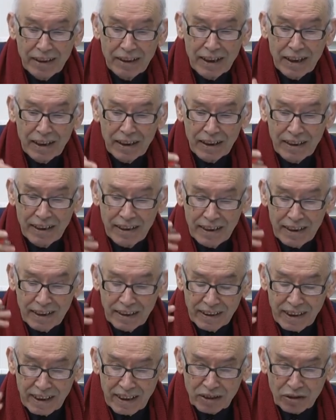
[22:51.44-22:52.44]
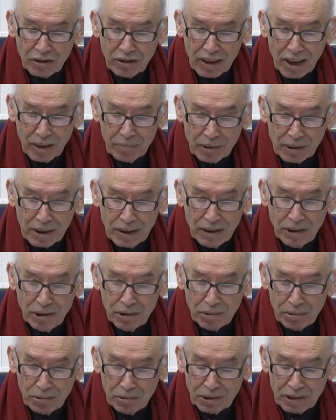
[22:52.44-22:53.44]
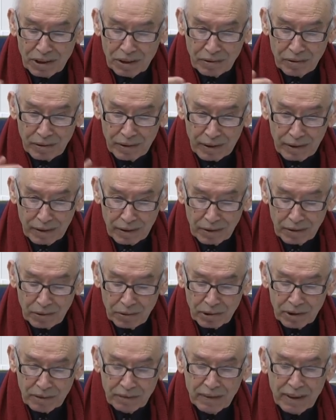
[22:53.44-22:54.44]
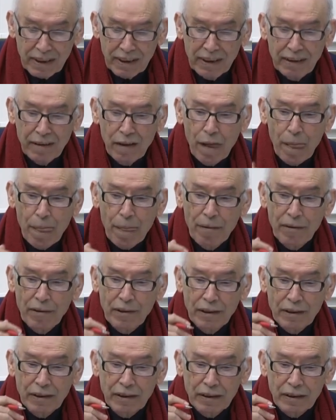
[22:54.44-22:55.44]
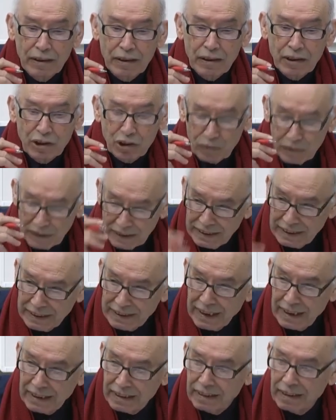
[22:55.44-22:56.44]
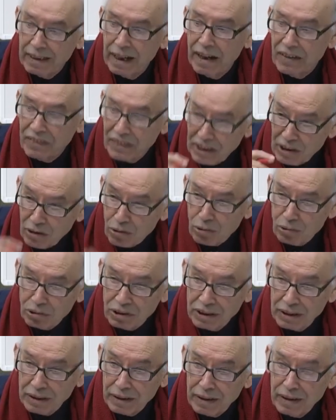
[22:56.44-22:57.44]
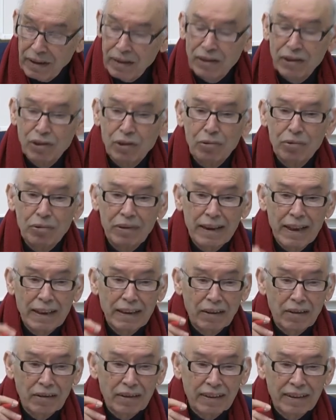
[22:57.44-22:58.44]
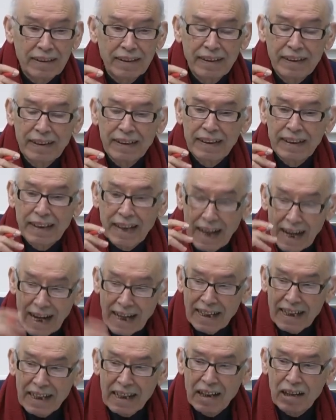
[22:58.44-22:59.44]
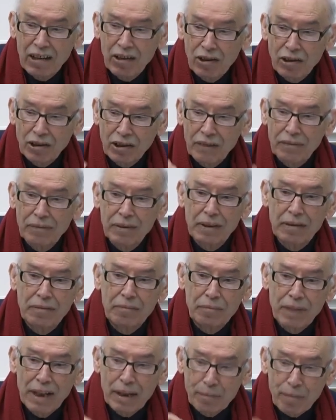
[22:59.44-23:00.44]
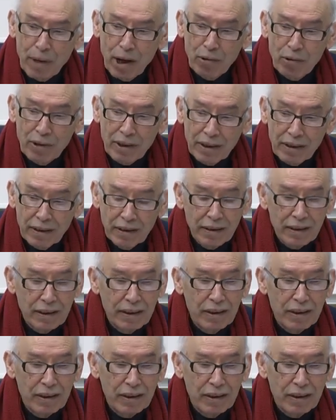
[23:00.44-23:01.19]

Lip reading: yeah, the international capital use very sophisticated technology. So they don't hire a lot of manpower.